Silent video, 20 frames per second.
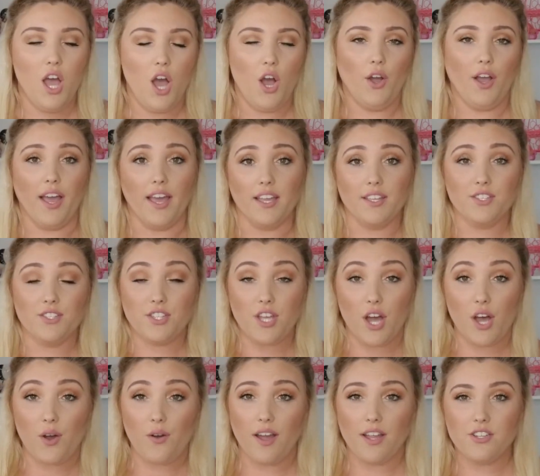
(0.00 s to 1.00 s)
Okay,
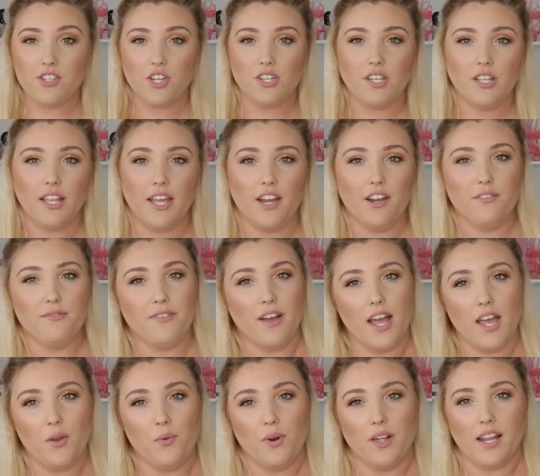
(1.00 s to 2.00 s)
so I should
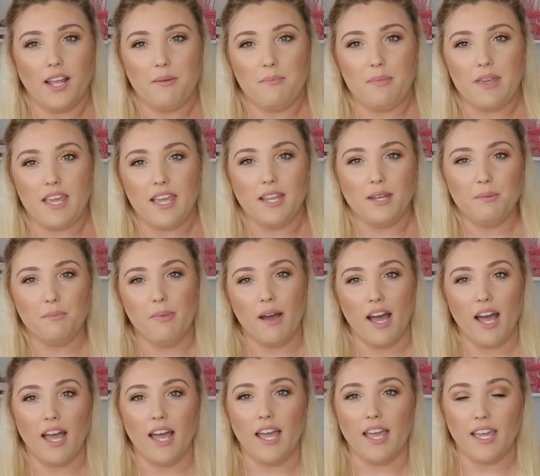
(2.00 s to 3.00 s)
clarify what I mean
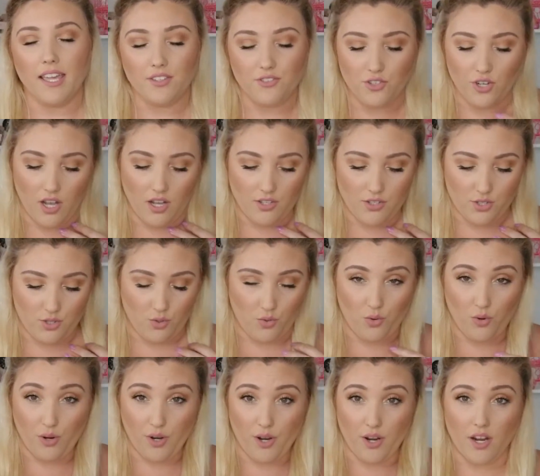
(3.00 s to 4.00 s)
by
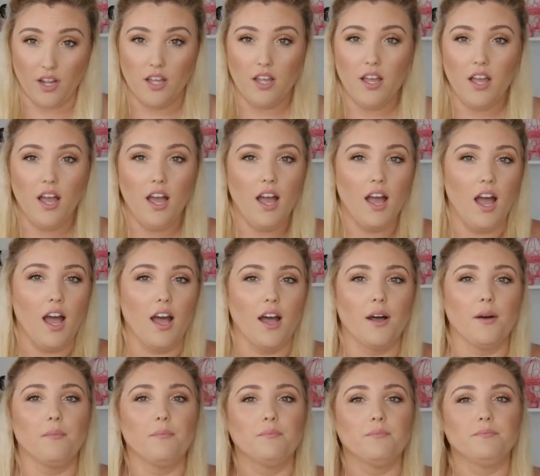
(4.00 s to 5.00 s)
drugstore
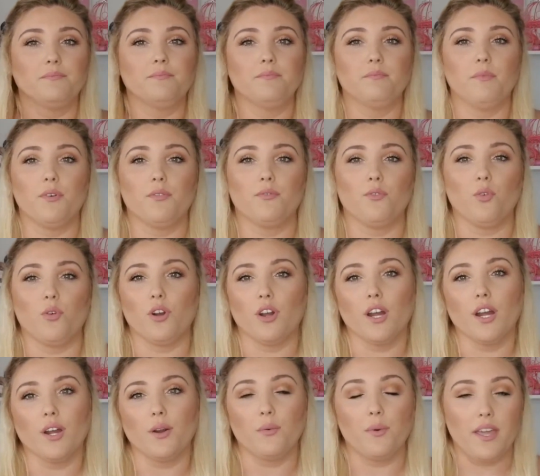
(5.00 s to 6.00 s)

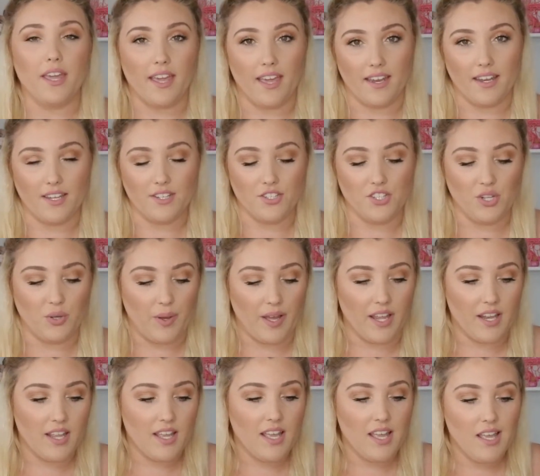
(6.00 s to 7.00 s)
before we get into
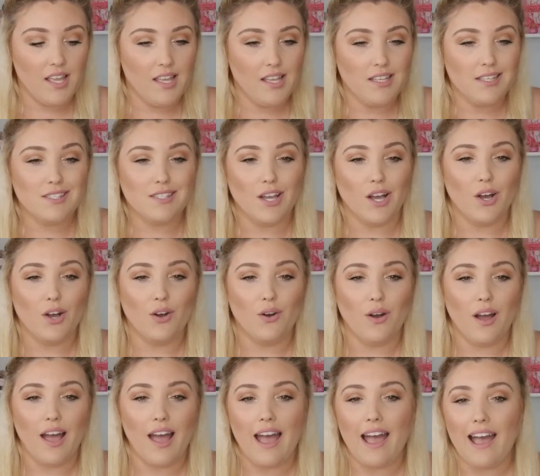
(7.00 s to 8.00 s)
it.
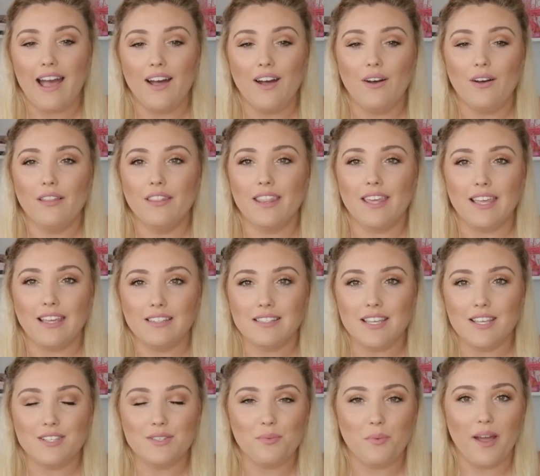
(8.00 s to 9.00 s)
So the
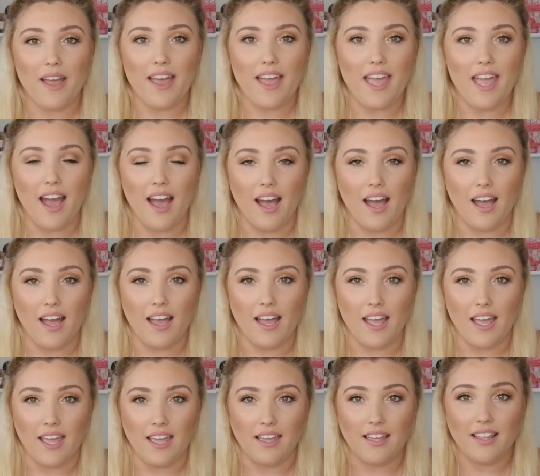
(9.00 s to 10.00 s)
easiest way
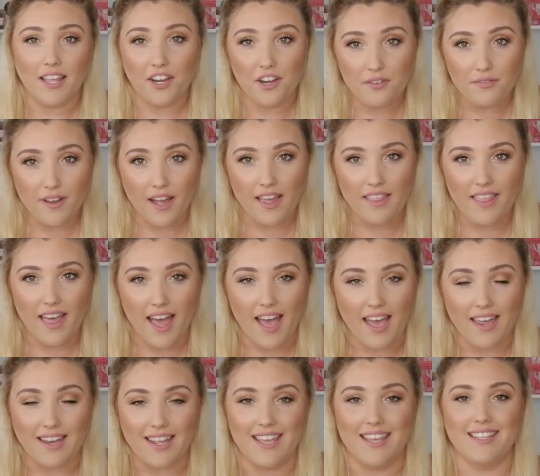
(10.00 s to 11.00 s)
I clarify
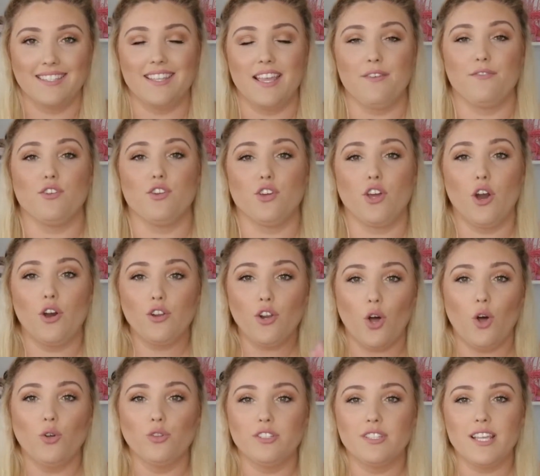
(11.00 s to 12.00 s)
that is if you go to
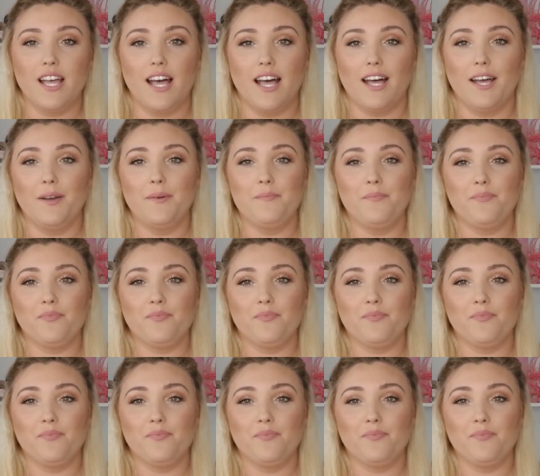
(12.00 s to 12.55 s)
Ulta,